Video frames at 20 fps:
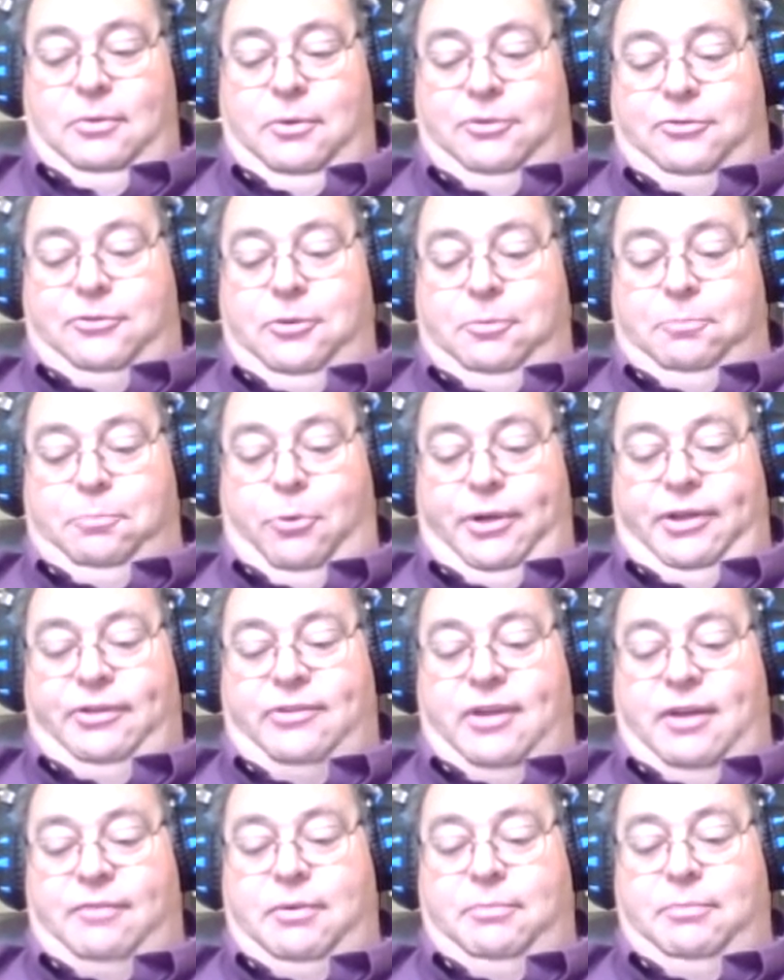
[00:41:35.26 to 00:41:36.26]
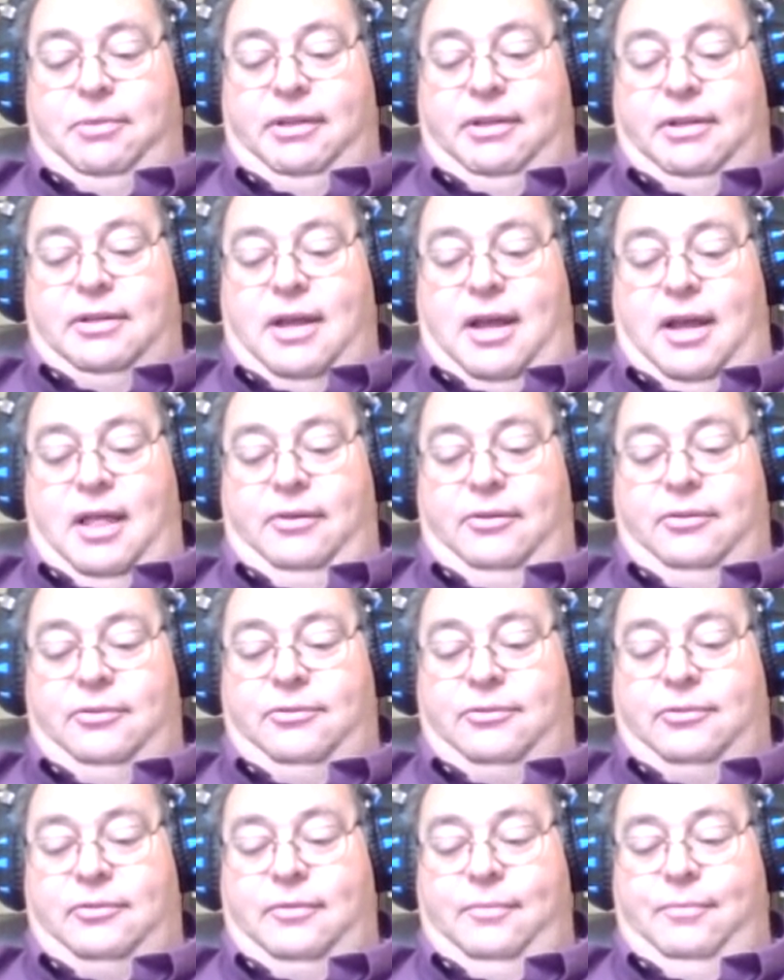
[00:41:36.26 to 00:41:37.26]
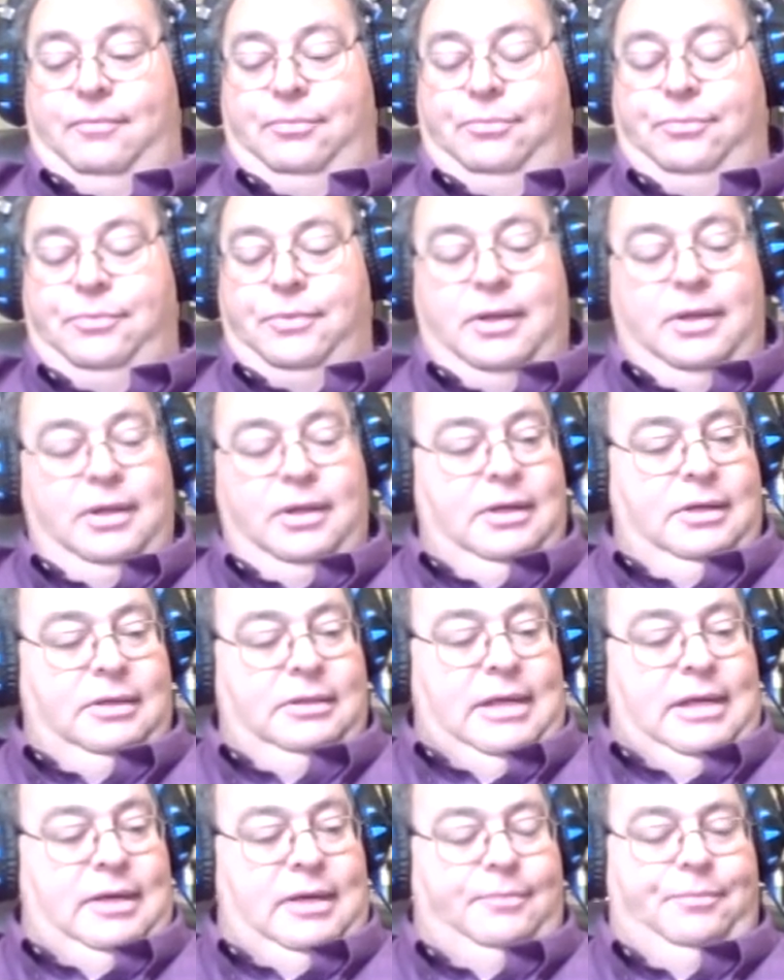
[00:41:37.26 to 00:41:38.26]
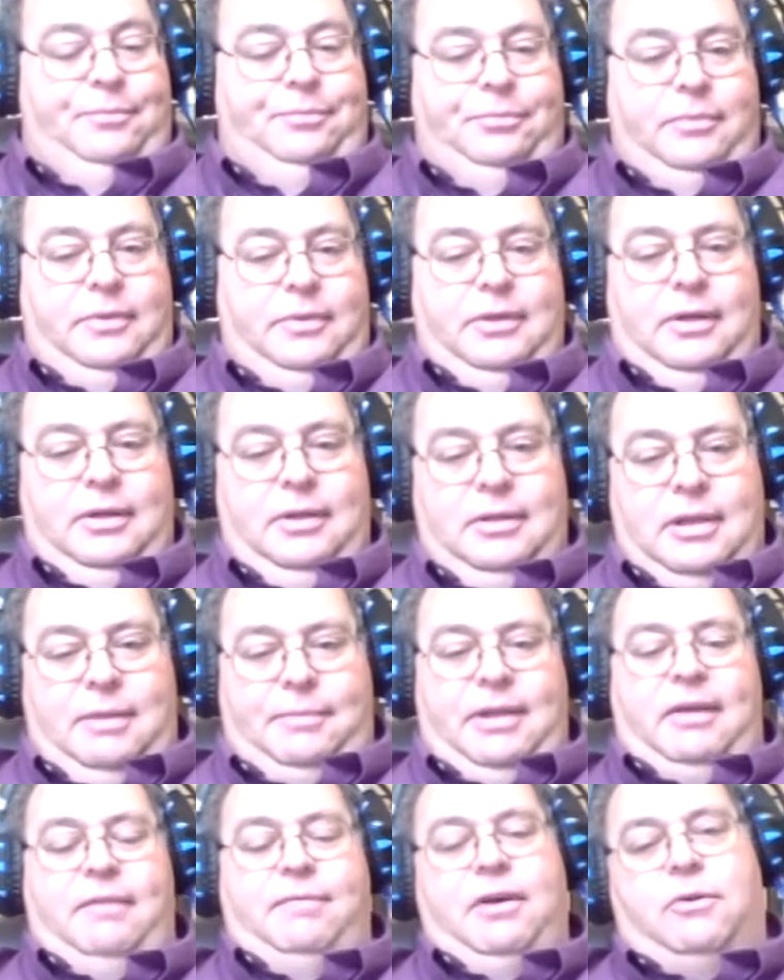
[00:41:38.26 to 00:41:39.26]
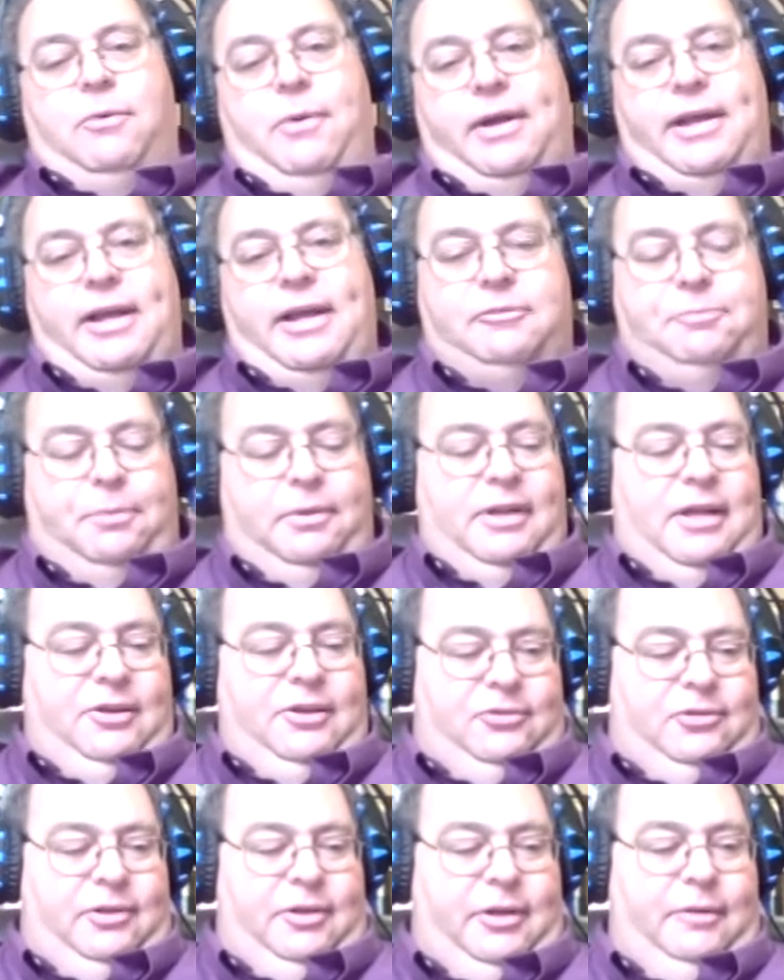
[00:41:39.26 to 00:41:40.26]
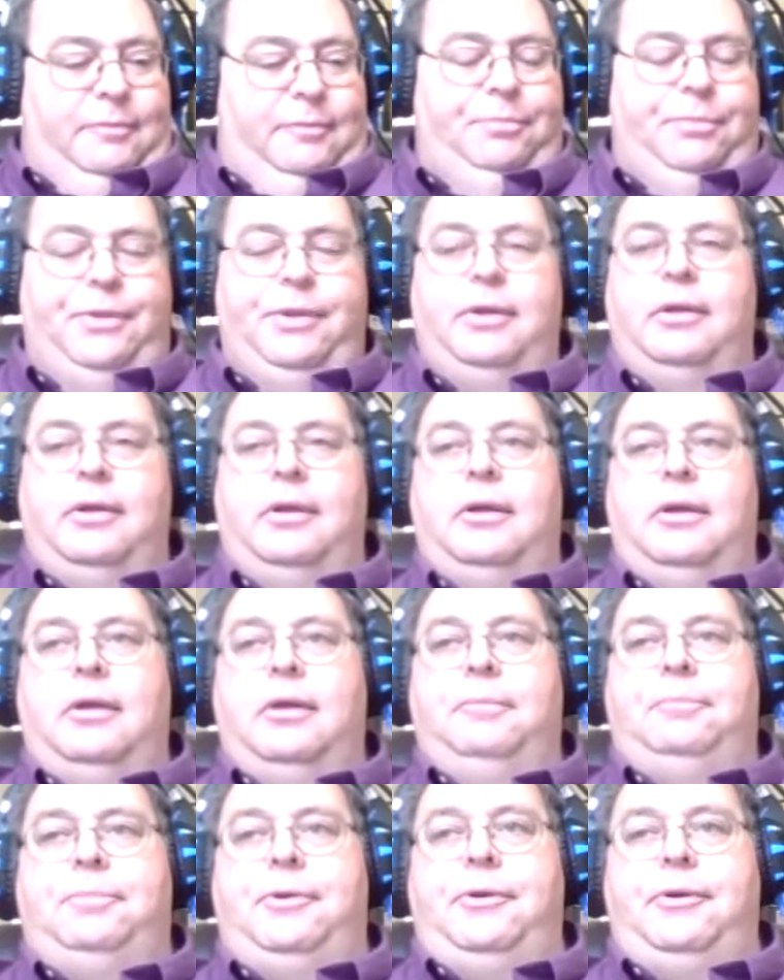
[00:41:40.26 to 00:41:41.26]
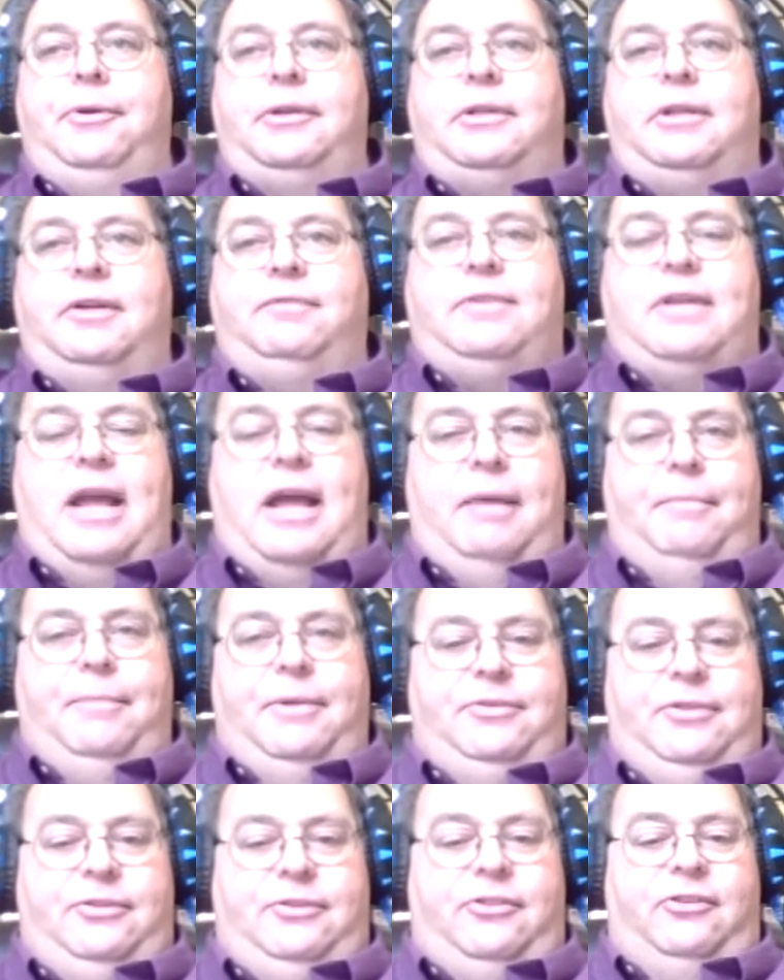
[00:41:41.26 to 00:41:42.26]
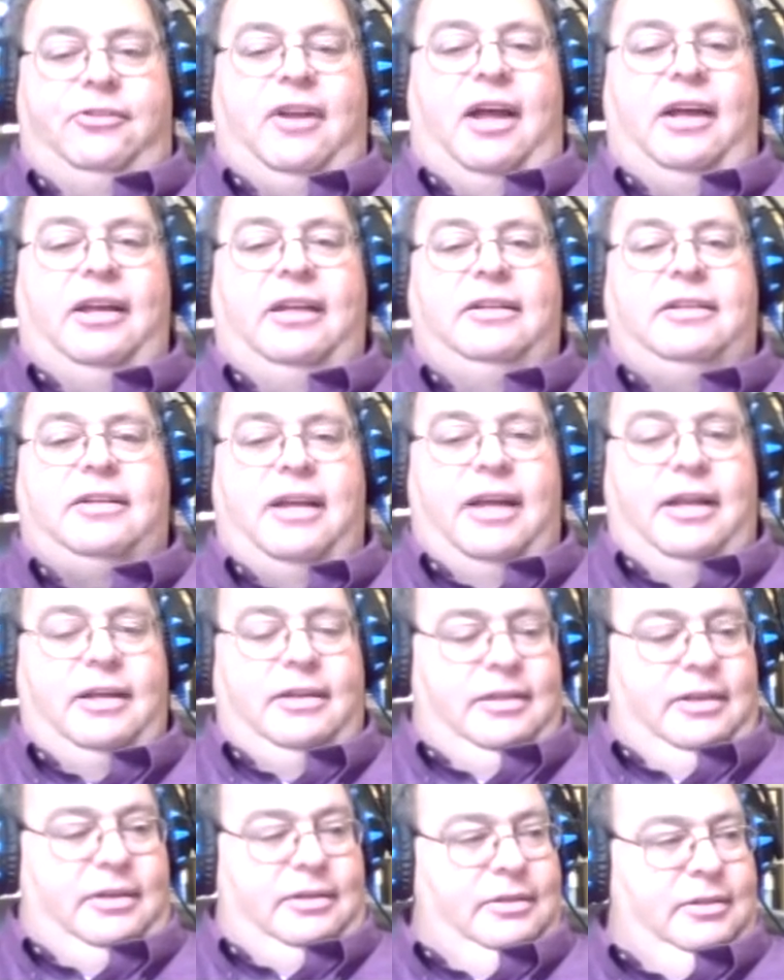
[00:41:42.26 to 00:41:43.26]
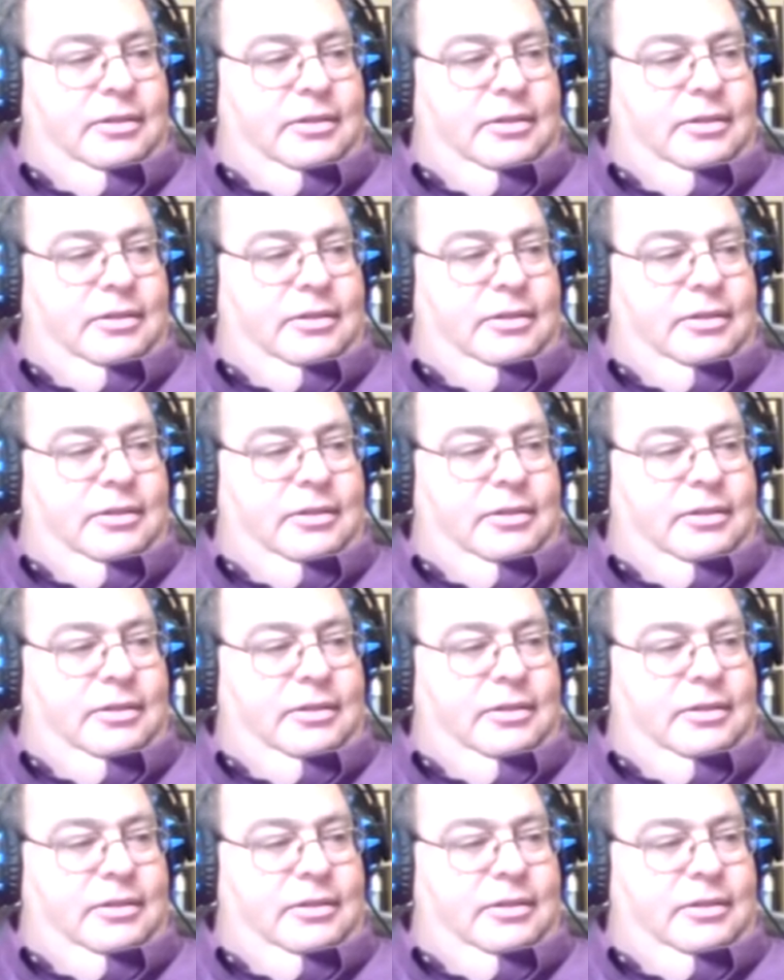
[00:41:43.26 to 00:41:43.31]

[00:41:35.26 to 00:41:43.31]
the plaintiff. The plaintiff gets the money, but they're not intended as compensation. It's intended as punishment